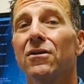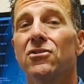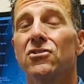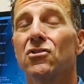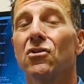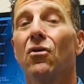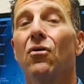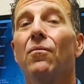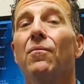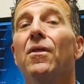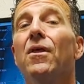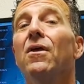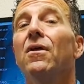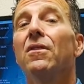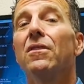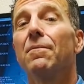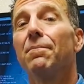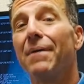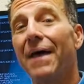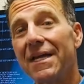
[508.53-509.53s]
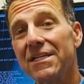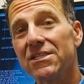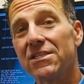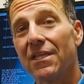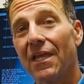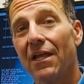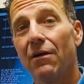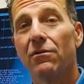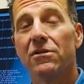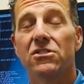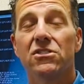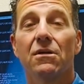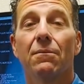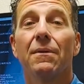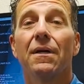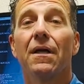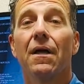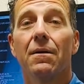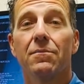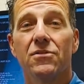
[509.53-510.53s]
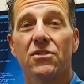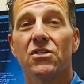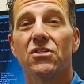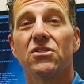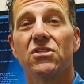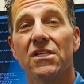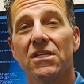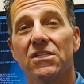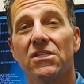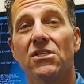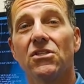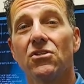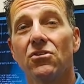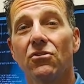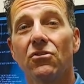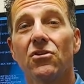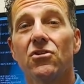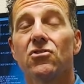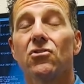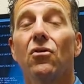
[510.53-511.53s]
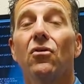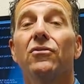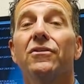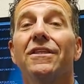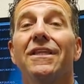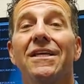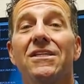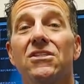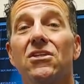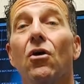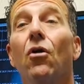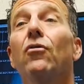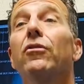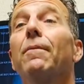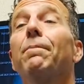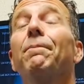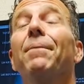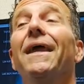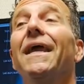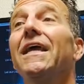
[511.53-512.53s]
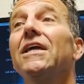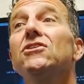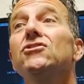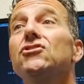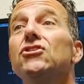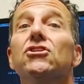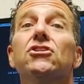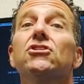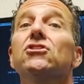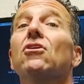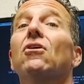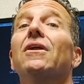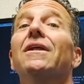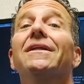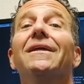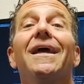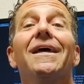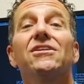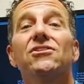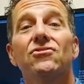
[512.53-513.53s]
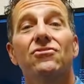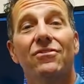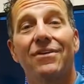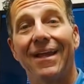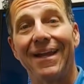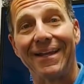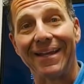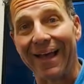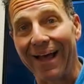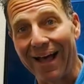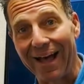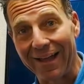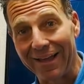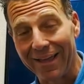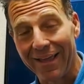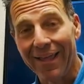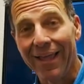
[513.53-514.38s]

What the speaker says: So the best thing when someone comes in 62 years old and they say, oh, the pain just started yesterday, doc,